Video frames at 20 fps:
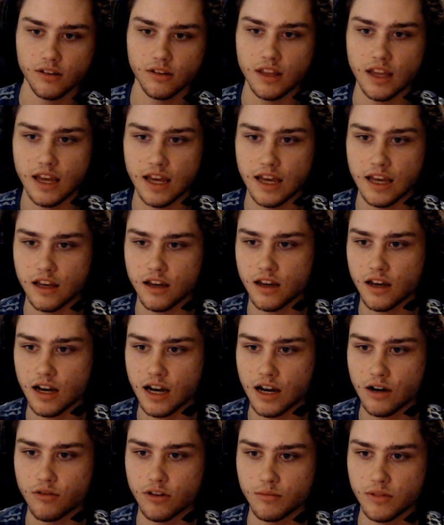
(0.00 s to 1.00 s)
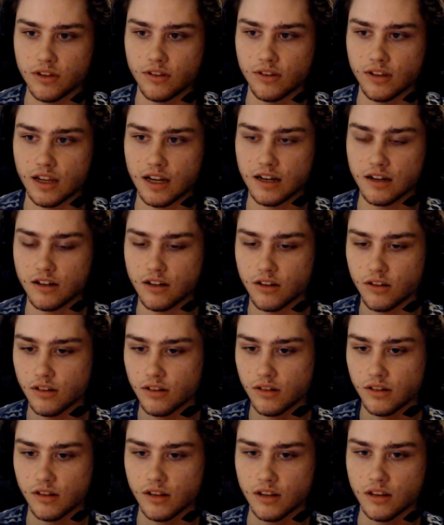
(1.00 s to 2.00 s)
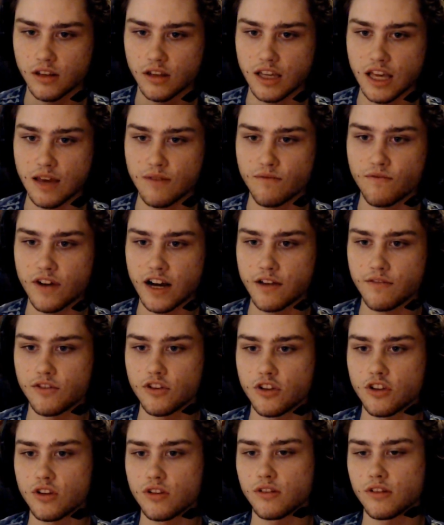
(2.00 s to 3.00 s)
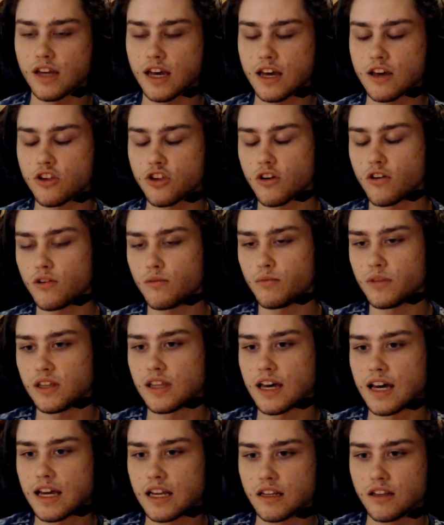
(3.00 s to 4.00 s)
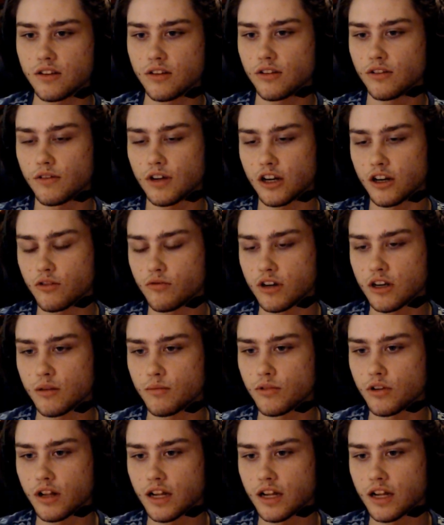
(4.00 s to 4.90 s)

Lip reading: that I wouldn't be scared because the game 5 set showed me that this is very winnable.